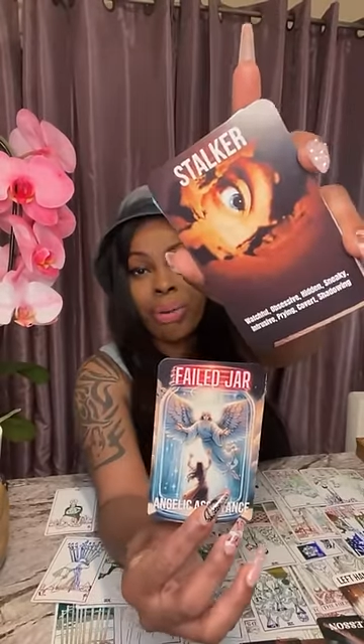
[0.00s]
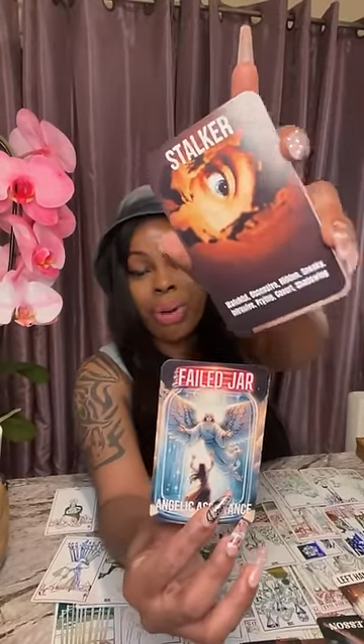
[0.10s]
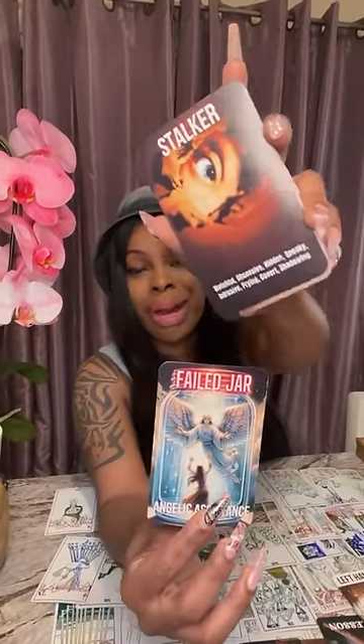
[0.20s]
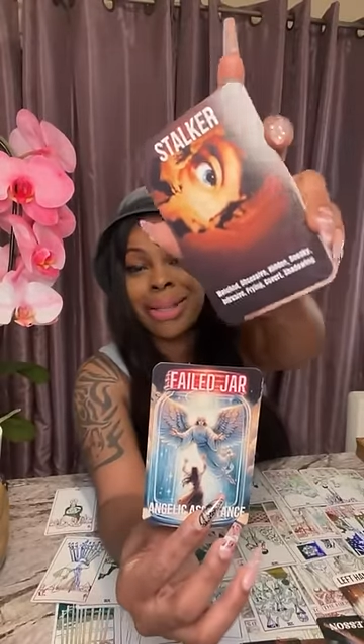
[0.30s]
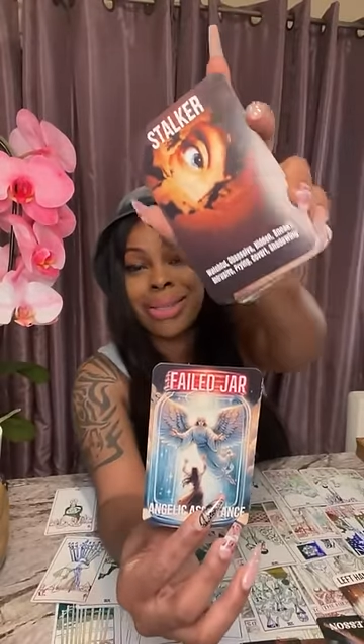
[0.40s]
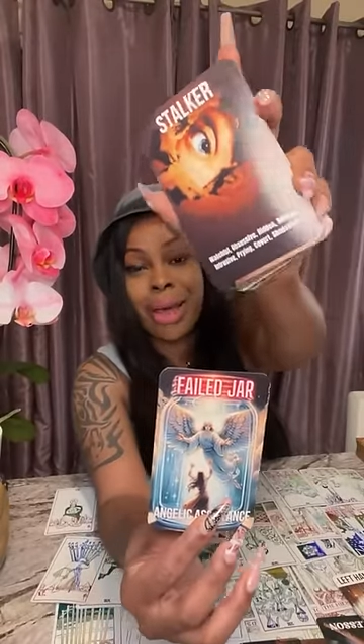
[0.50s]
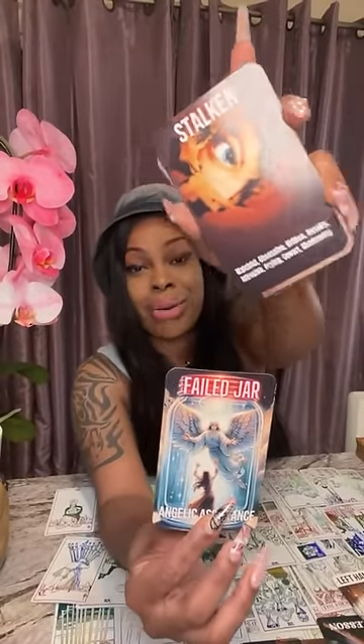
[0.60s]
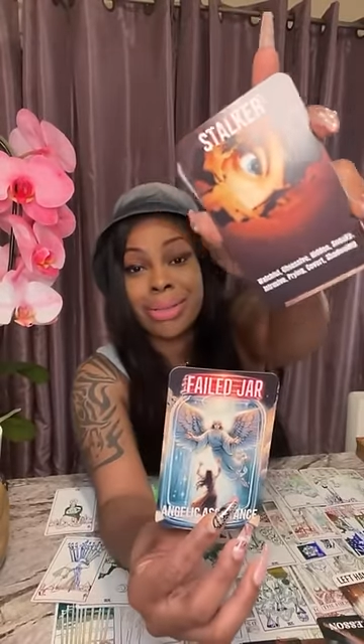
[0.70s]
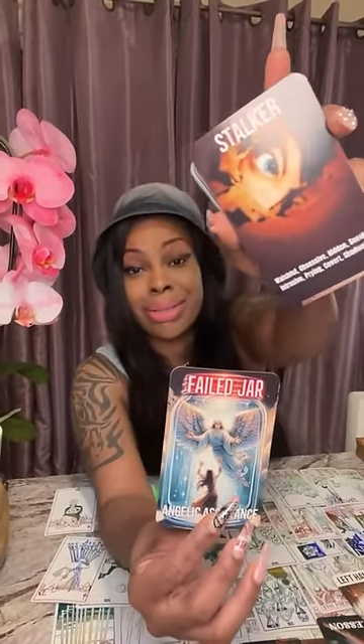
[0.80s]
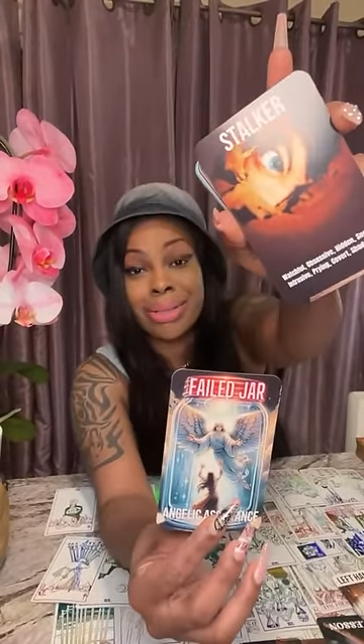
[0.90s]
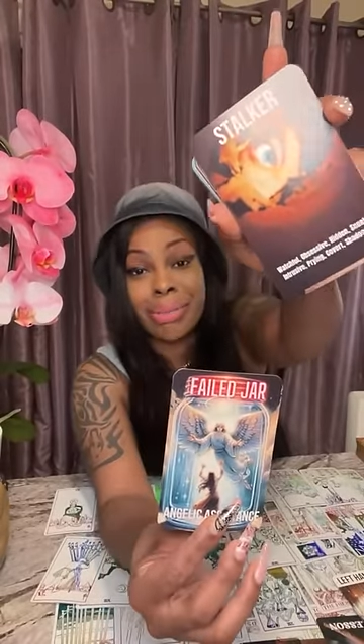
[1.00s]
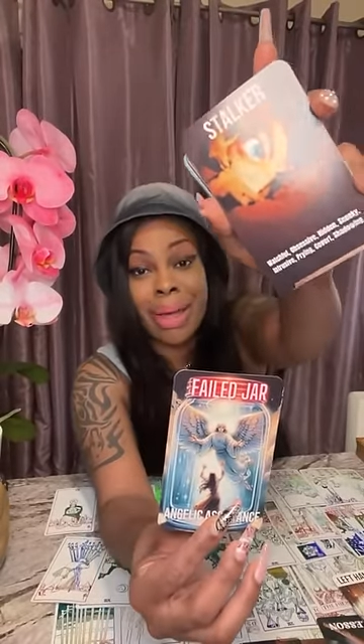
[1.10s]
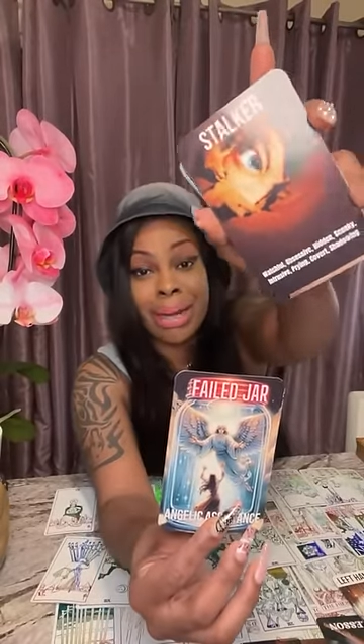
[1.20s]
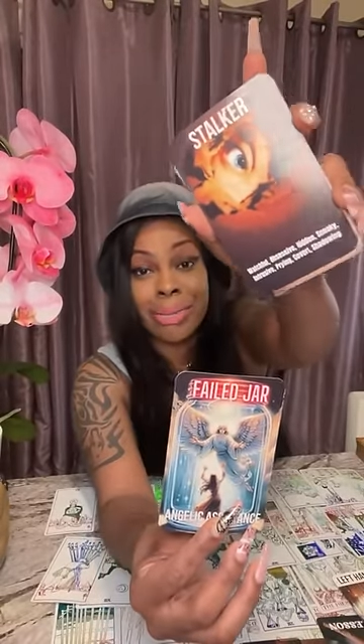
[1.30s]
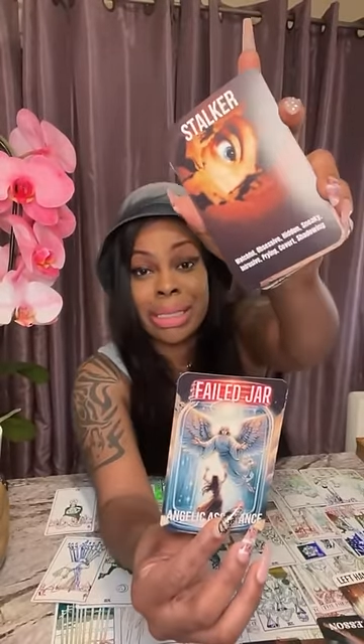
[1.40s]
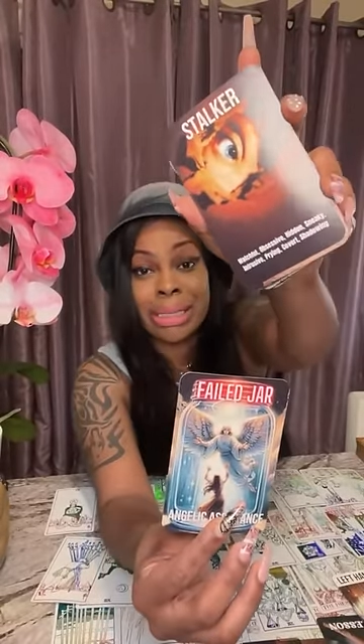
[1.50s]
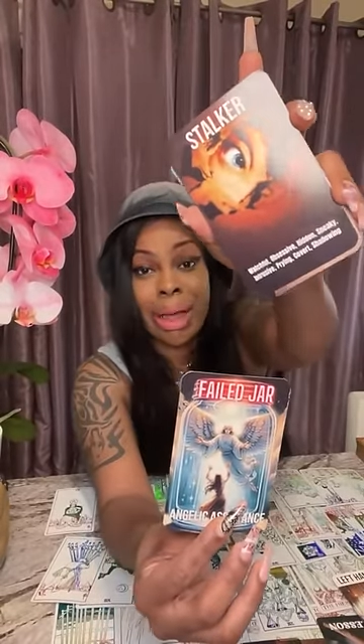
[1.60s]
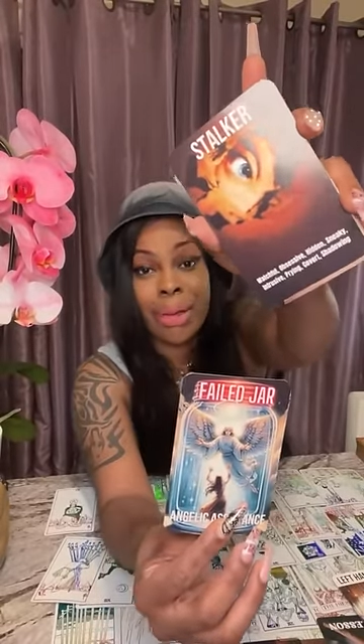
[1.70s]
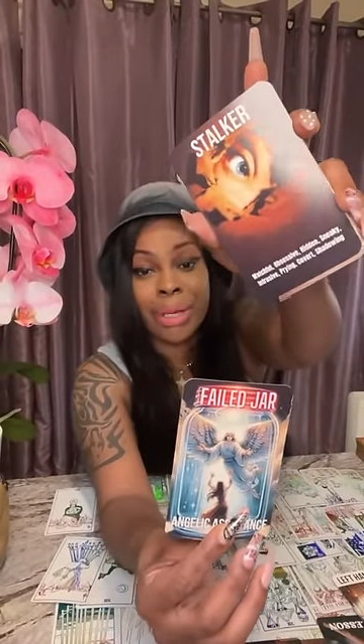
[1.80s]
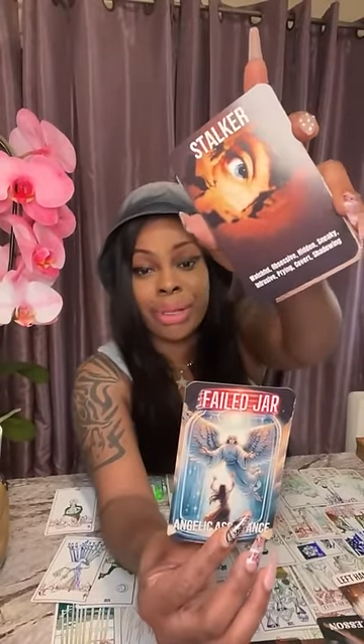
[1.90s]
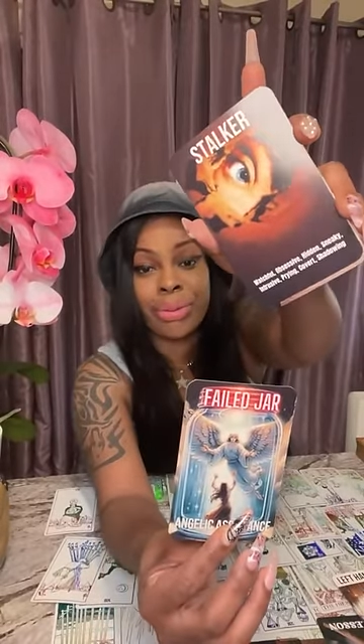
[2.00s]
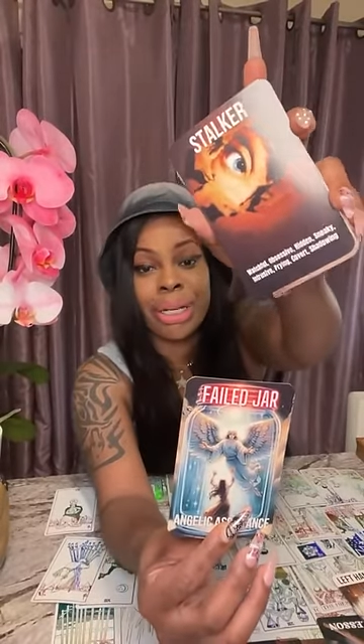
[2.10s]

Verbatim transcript: When I told you somebody was stalking you,